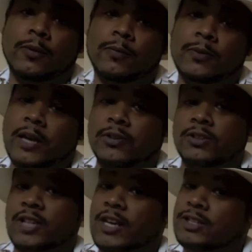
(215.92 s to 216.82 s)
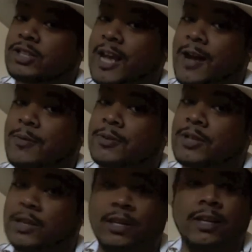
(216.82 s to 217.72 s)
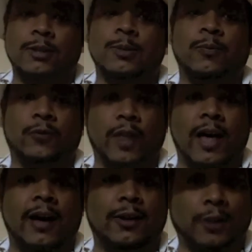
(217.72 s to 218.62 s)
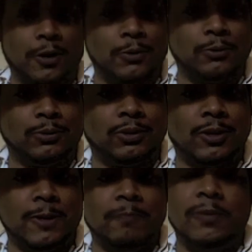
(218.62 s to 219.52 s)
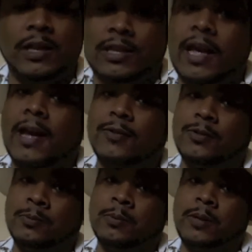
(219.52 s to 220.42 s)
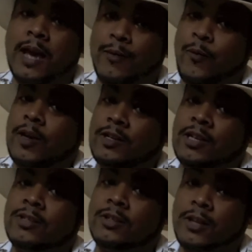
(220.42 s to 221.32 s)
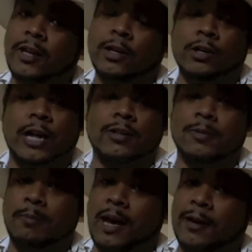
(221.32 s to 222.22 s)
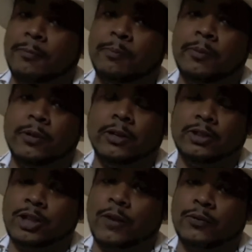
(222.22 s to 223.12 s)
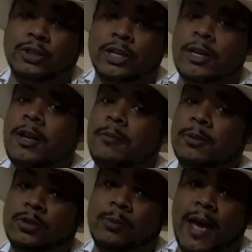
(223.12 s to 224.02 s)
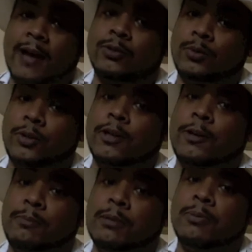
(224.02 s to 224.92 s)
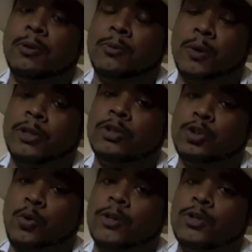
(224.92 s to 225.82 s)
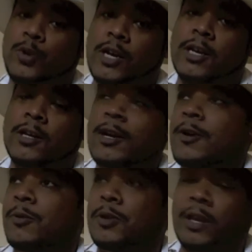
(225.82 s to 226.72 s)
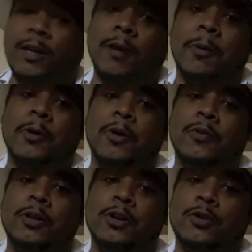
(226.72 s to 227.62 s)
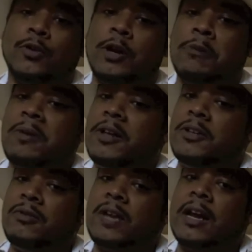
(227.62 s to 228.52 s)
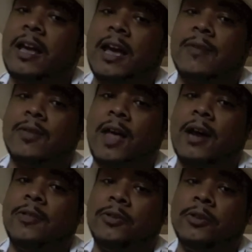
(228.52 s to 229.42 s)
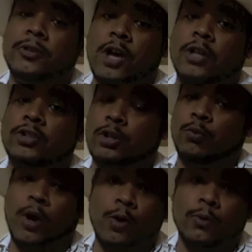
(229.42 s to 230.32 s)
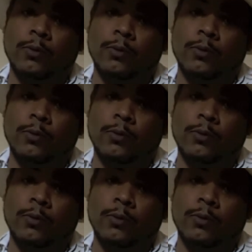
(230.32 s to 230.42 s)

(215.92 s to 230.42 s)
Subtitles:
You have to take showers. You have to get some fly clothes. You have to have some halfway decent liquor, not some bottom shelf shit, but some actual liquor people would enjoy drinking when they come on over to your crib. You've got to have a lot of ducks in a row,